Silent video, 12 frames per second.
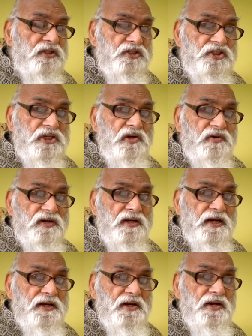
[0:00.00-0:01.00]
children
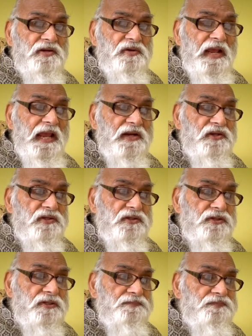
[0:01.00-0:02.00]
are not
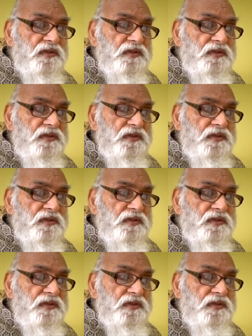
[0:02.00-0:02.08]
adult.